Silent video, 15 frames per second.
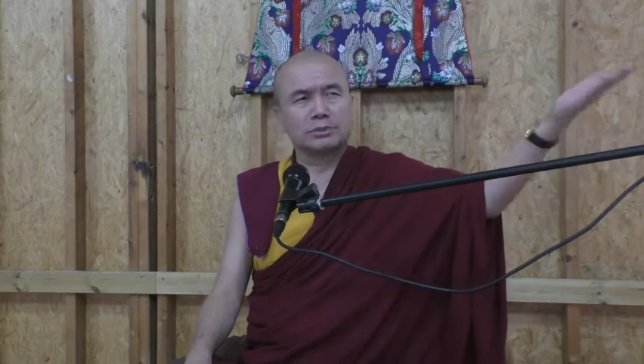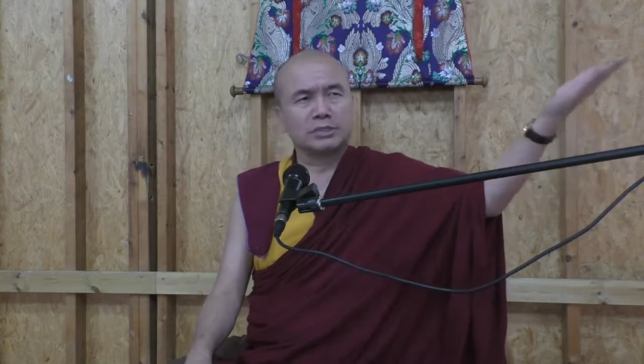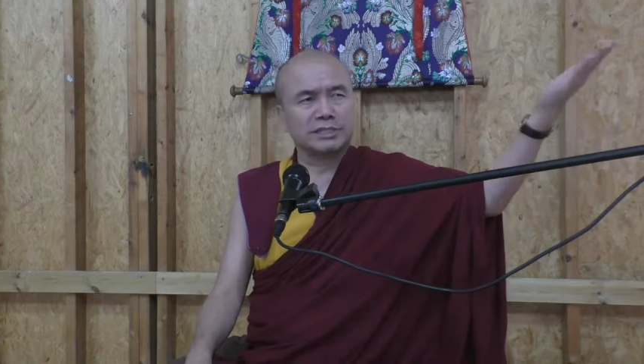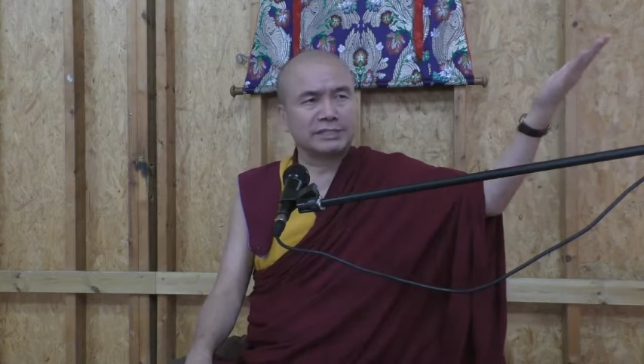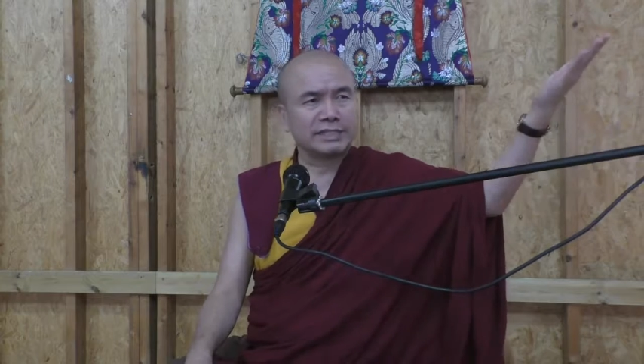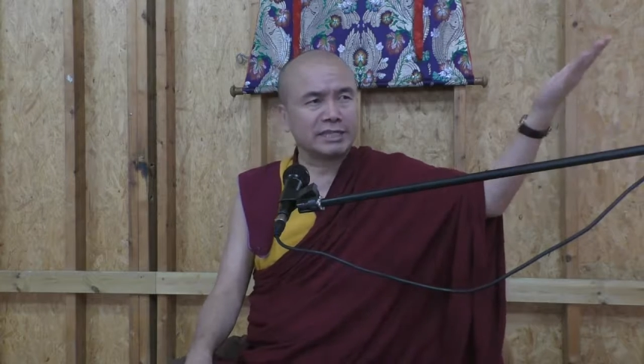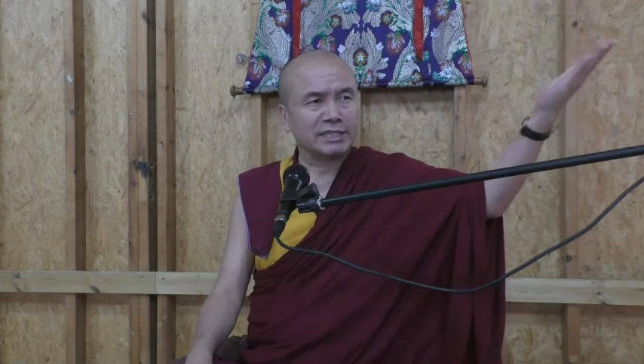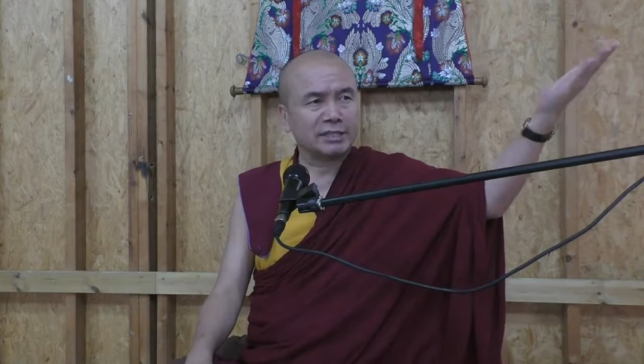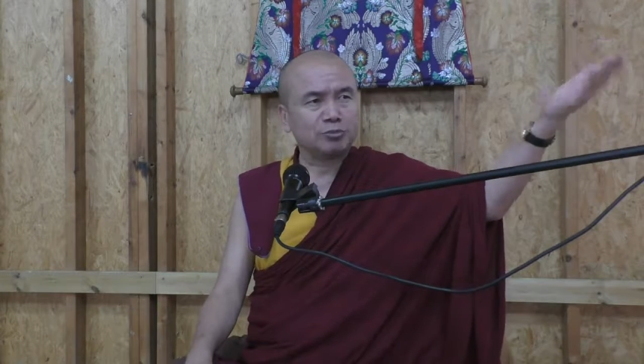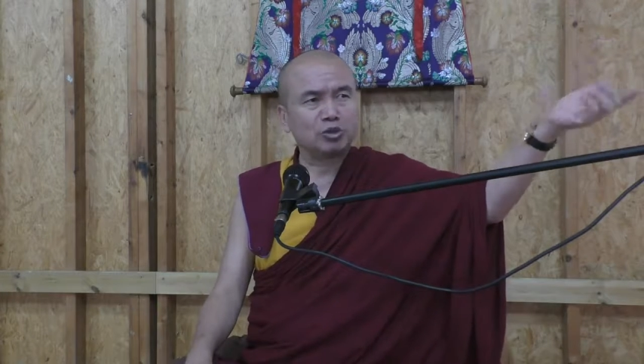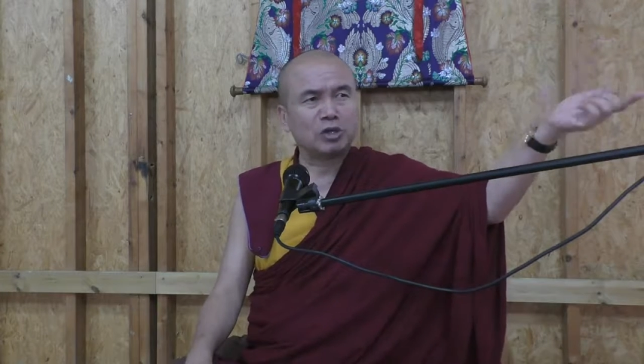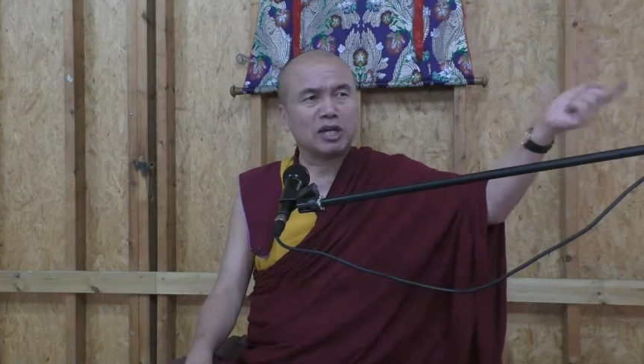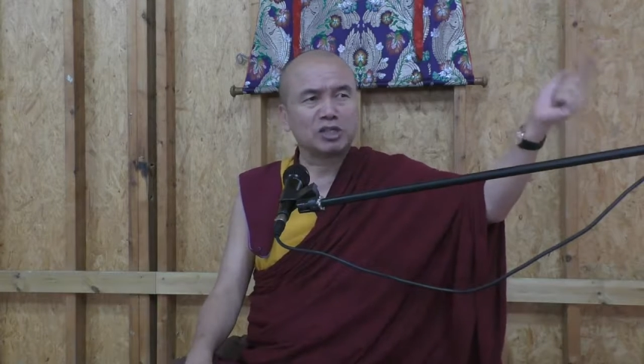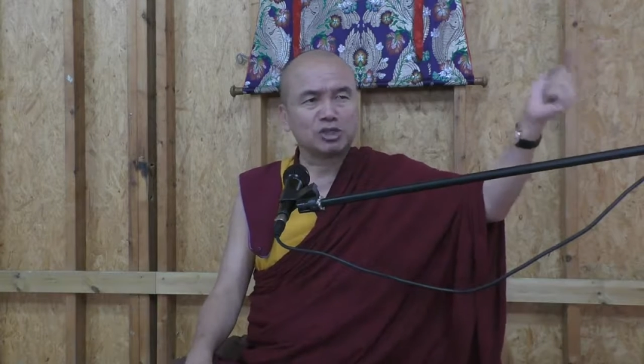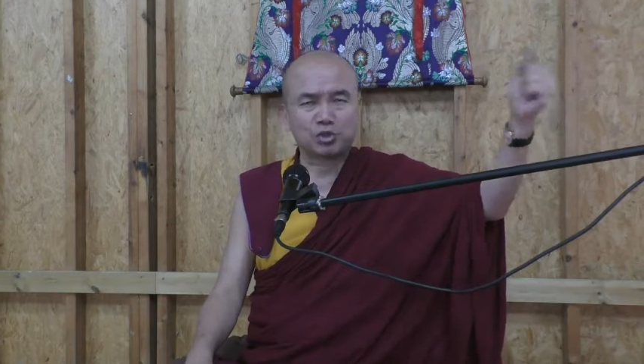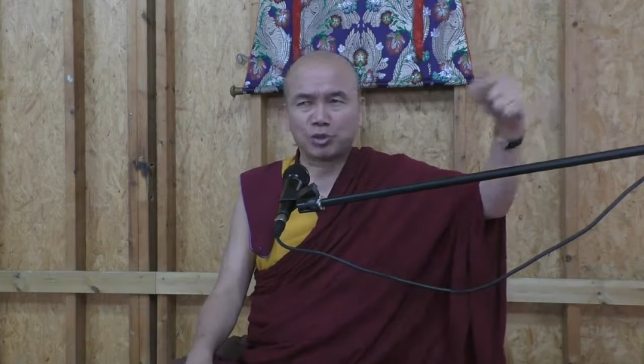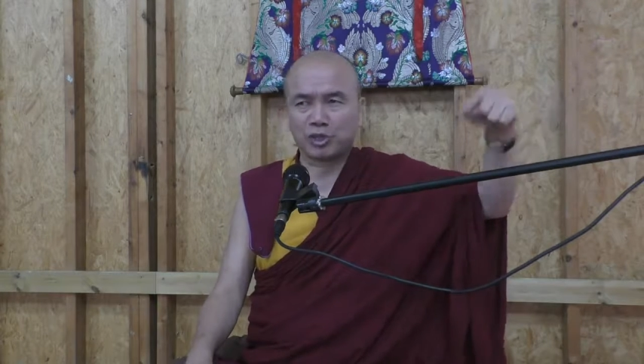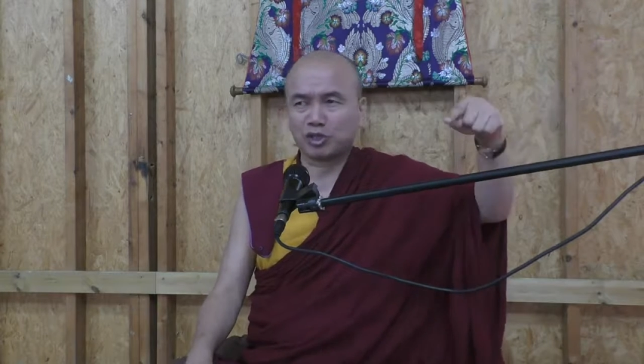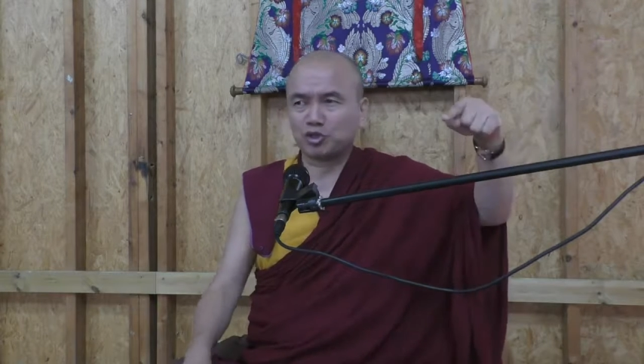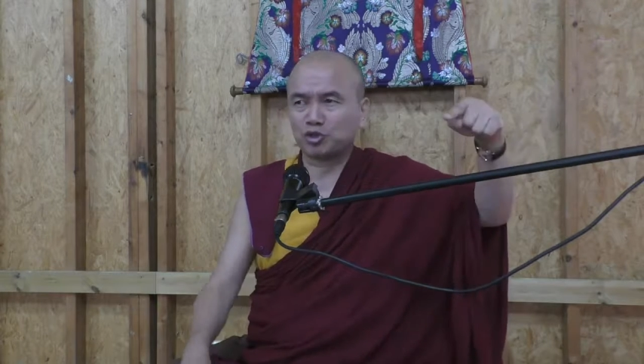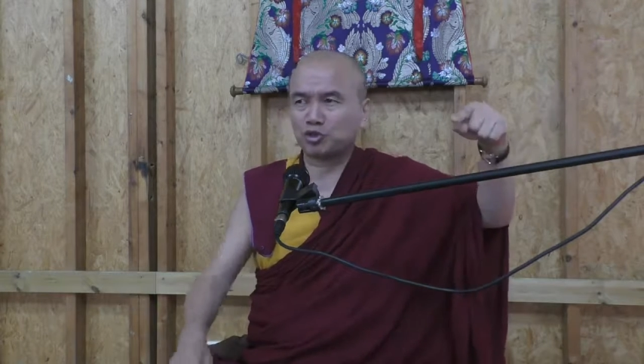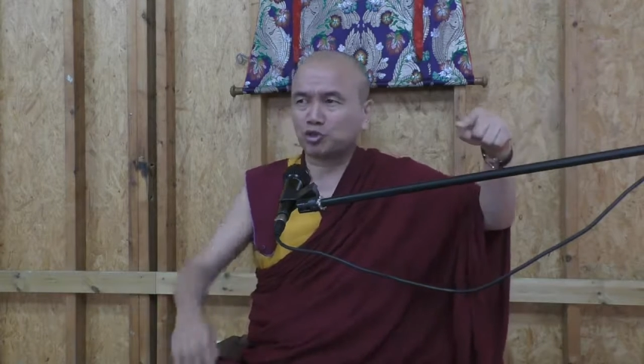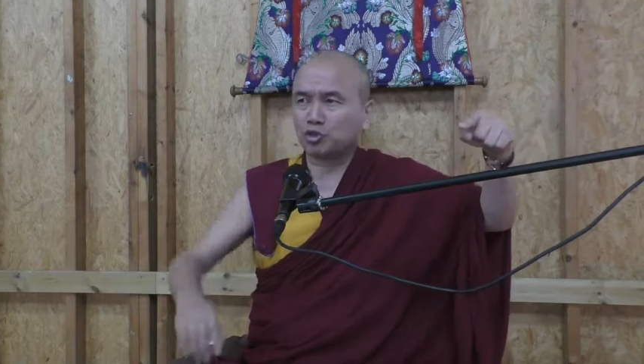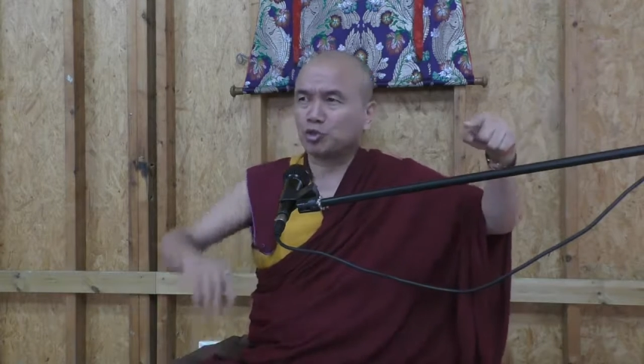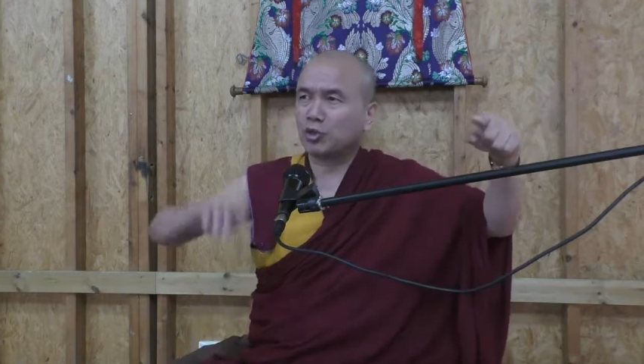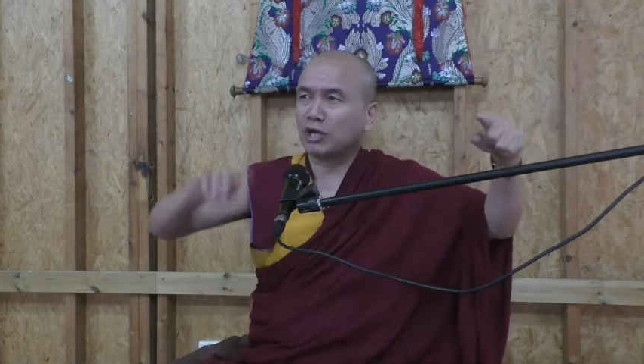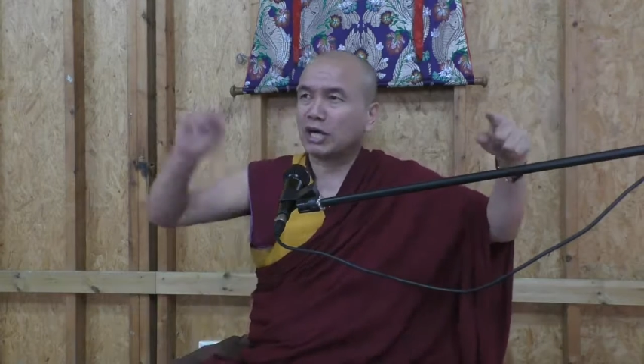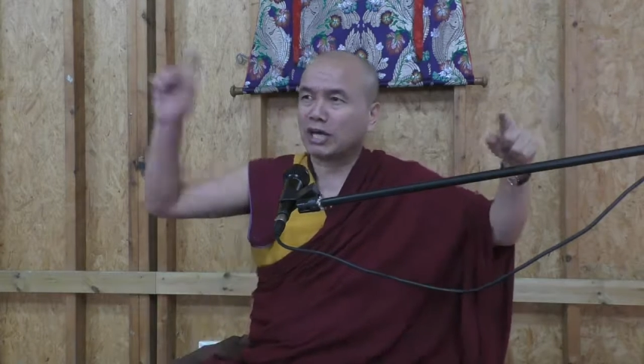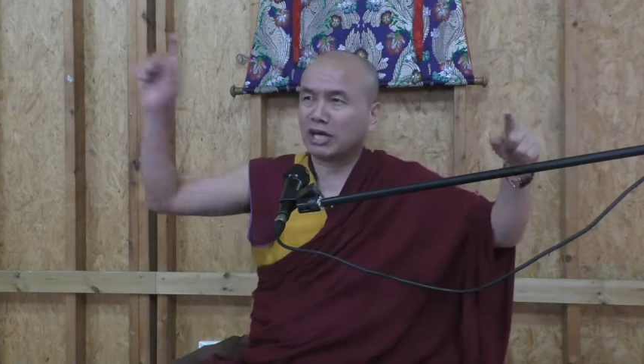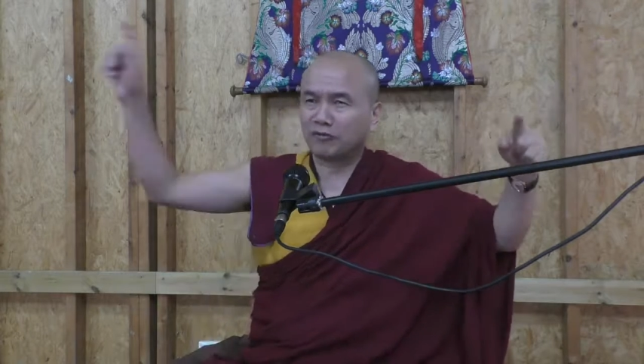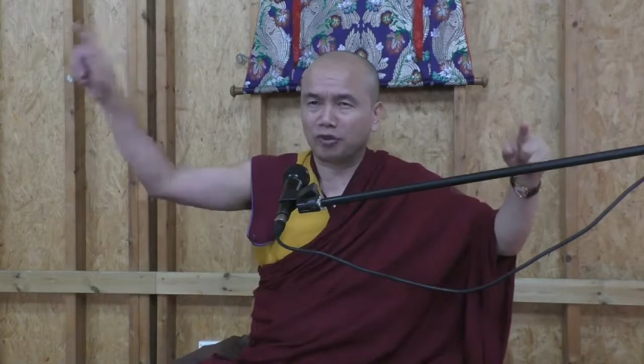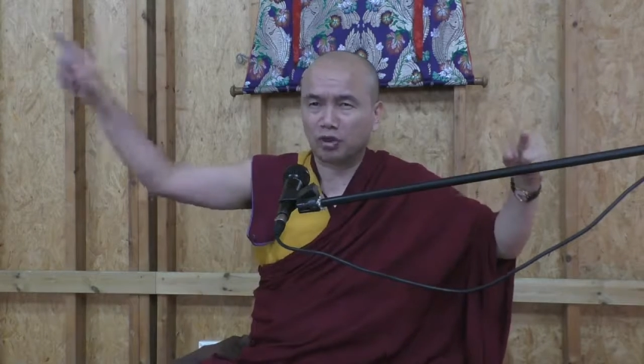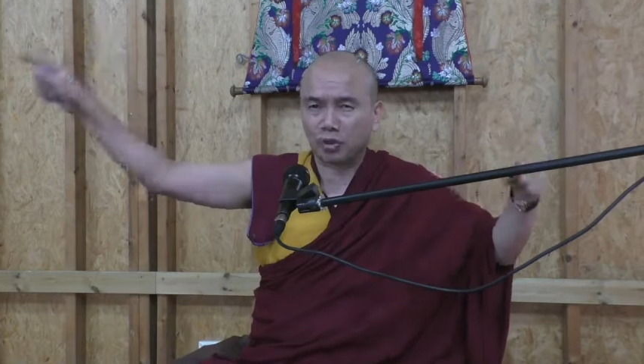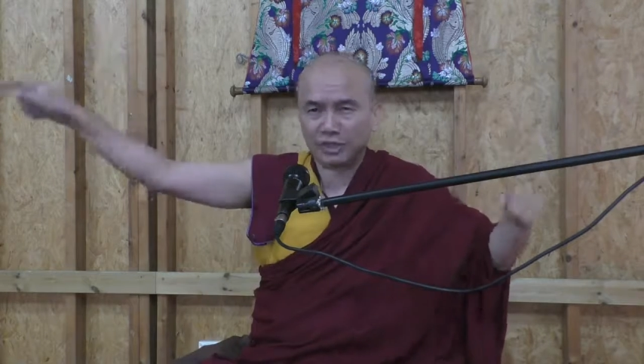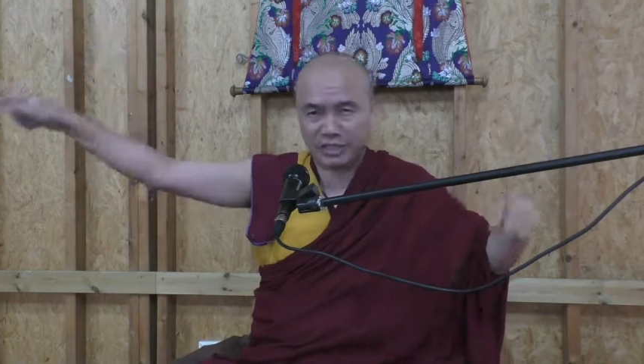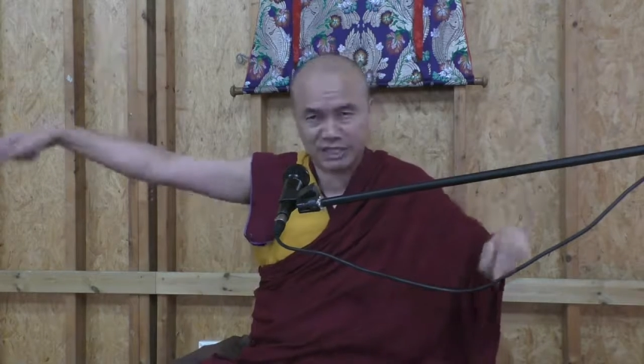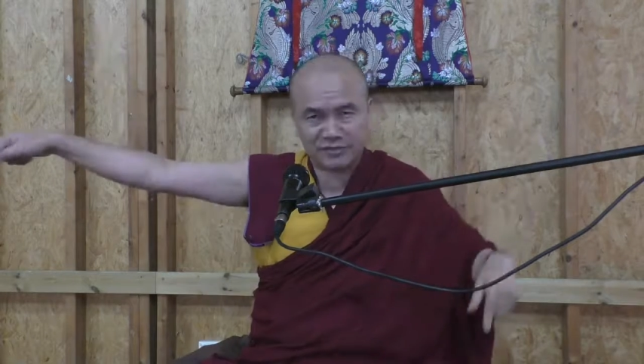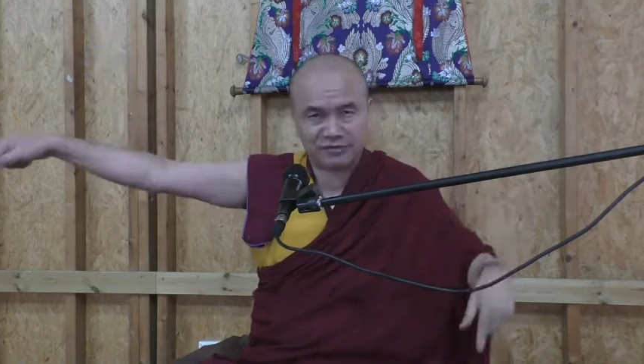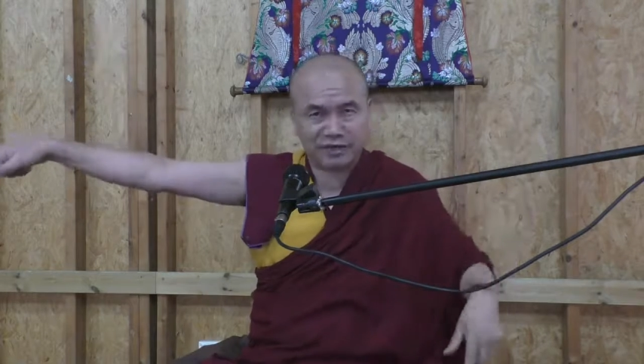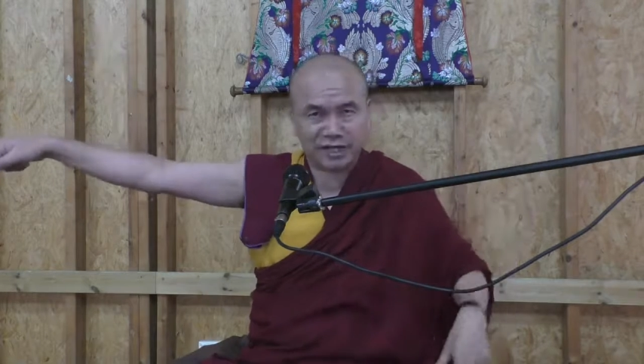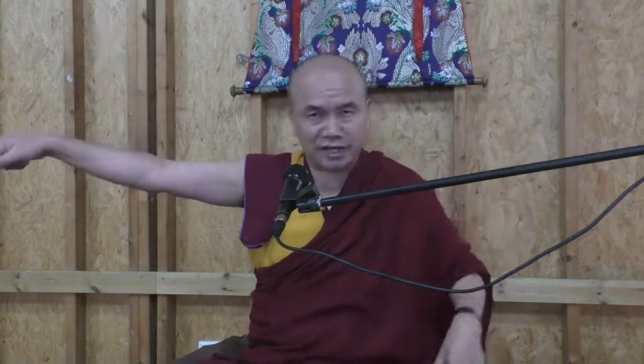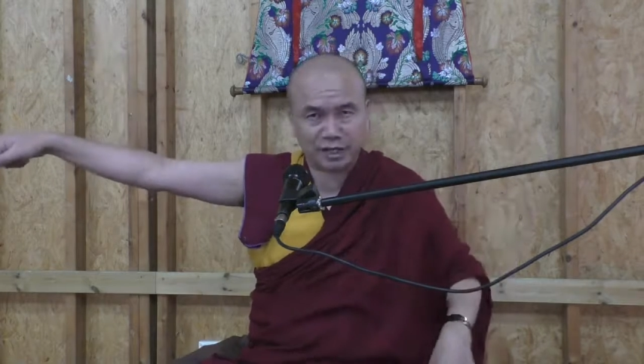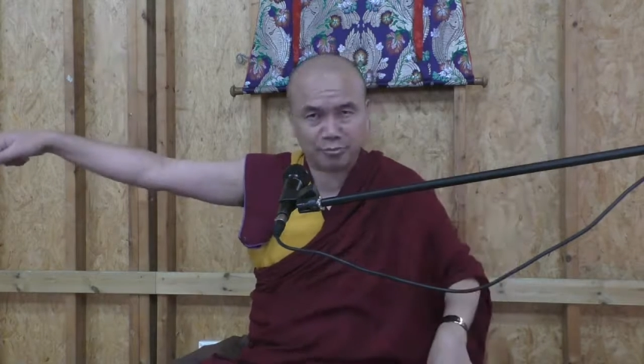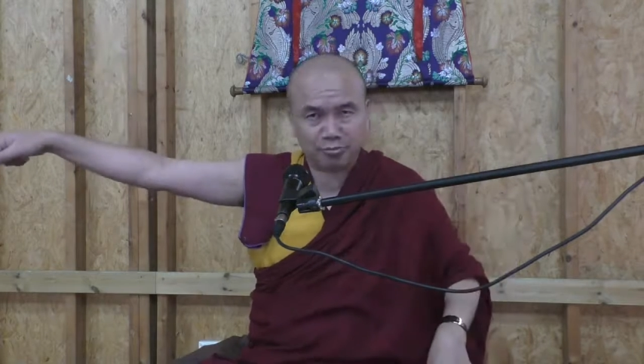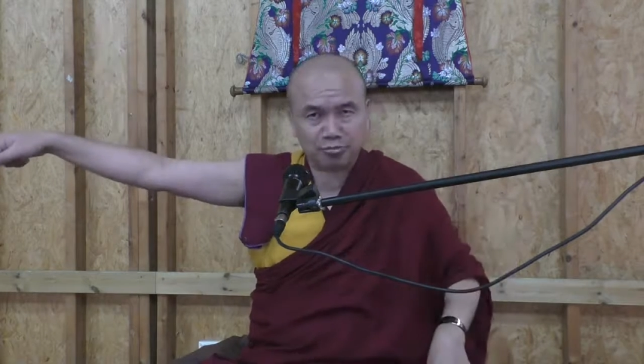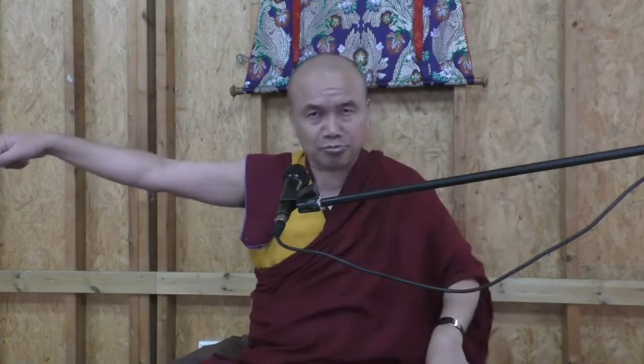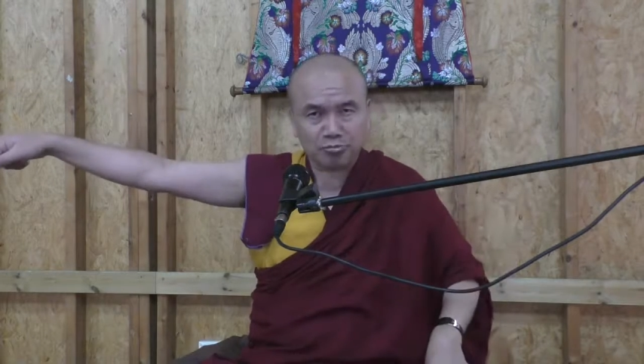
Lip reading: stand up to ask questions to Avalokiteshvara,